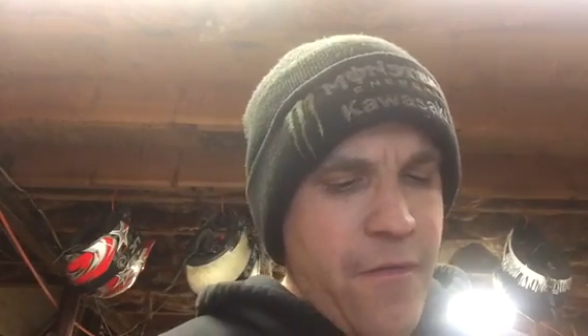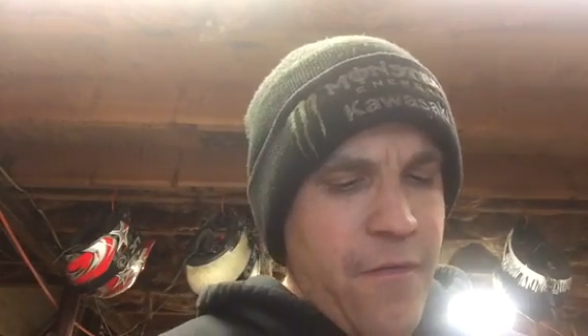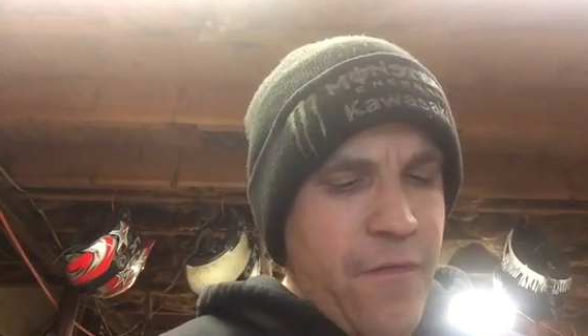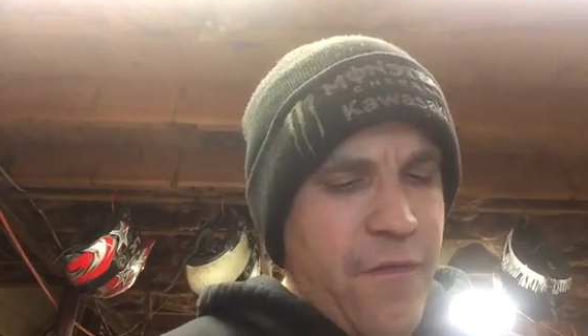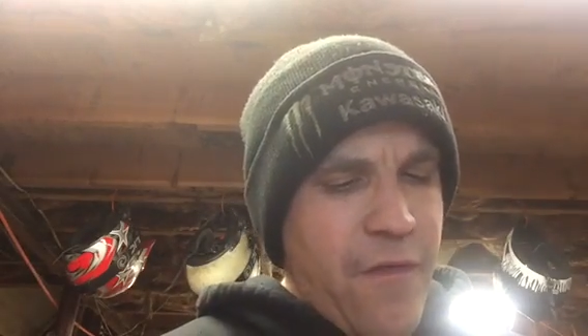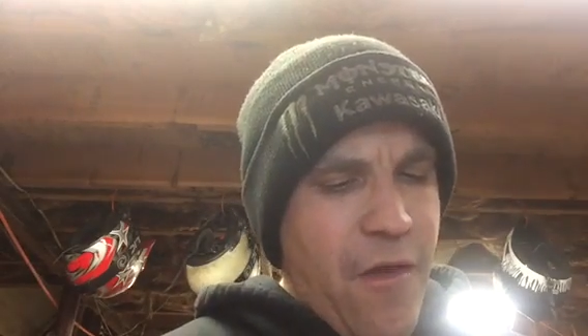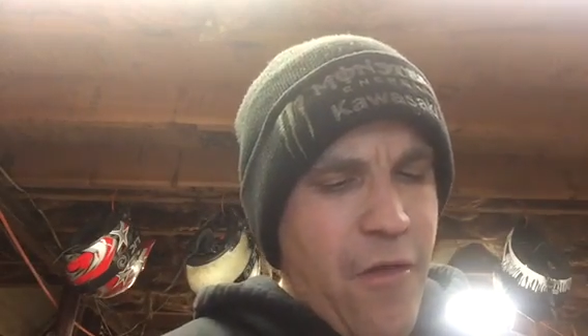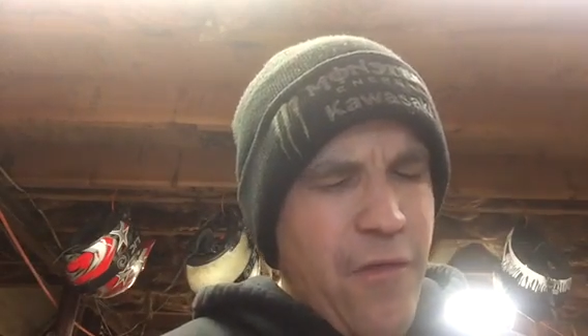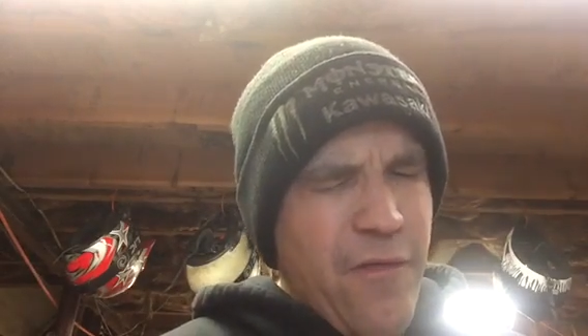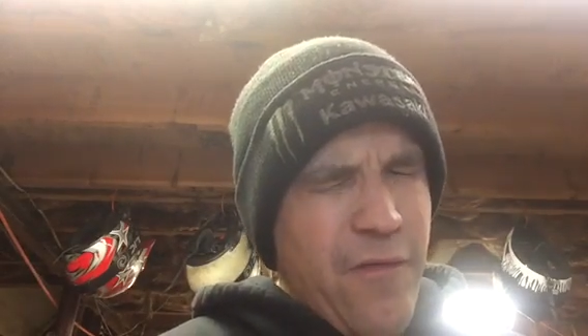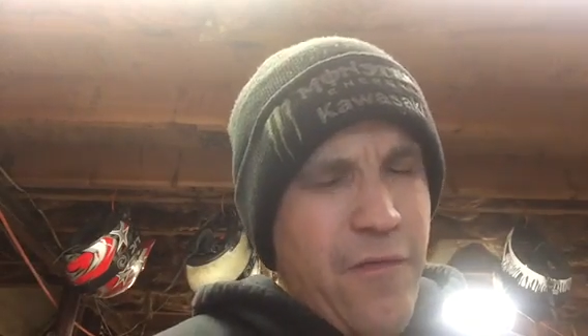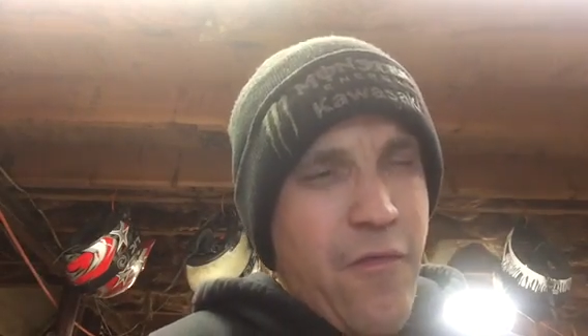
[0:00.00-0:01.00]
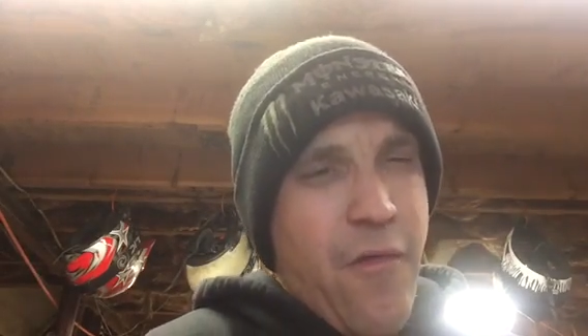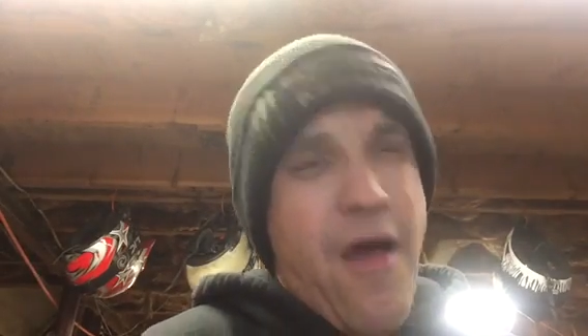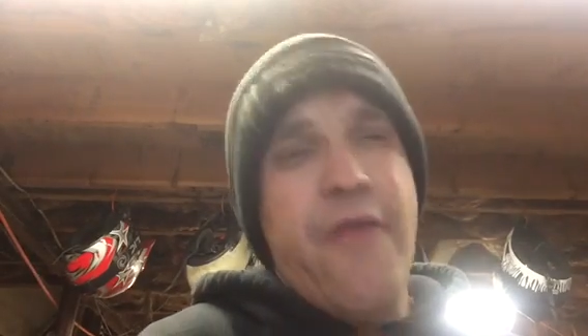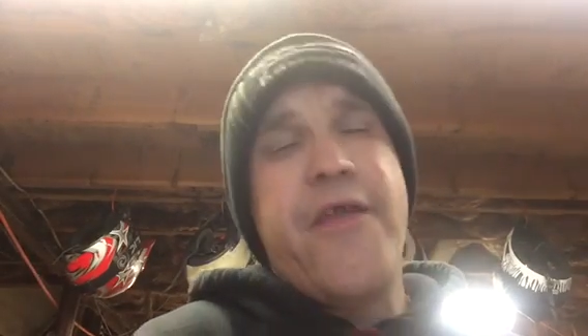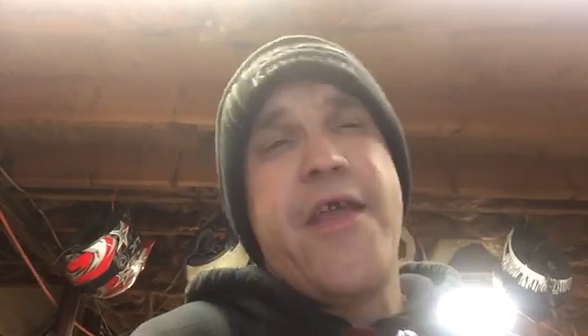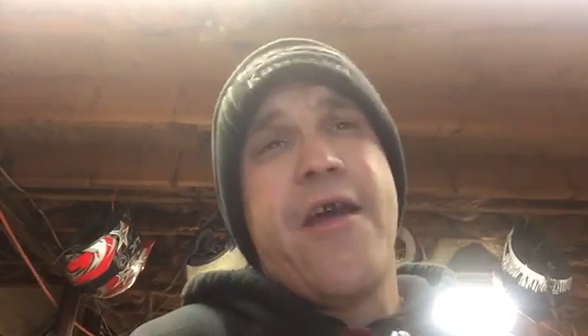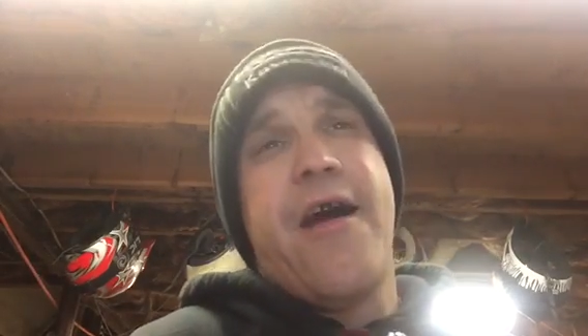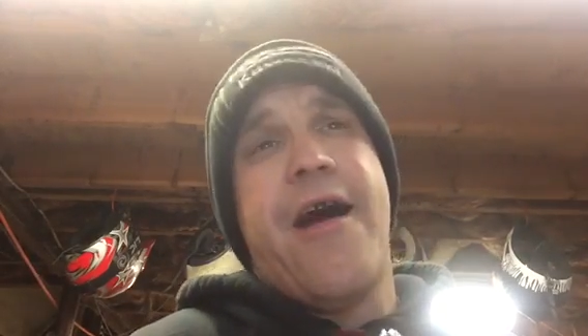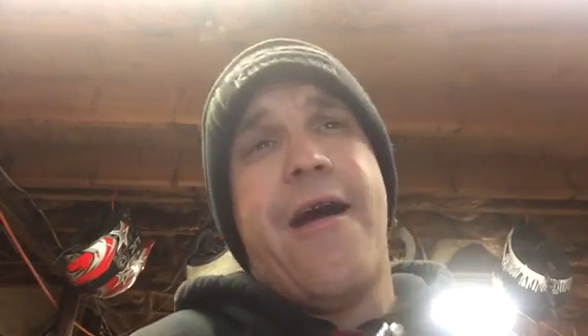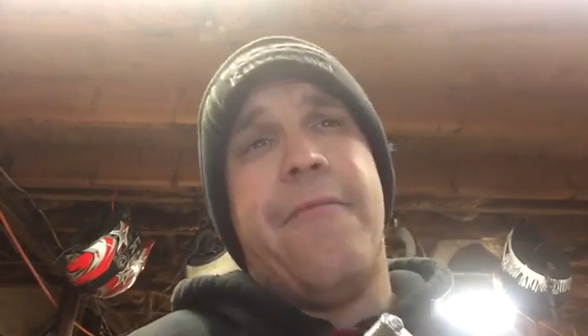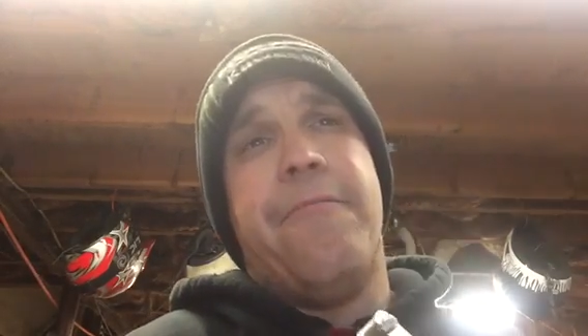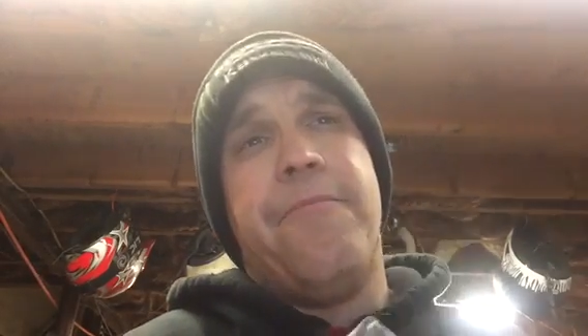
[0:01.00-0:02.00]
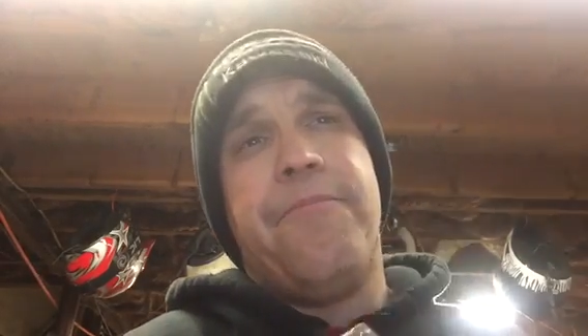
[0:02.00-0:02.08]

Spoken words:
So, to all the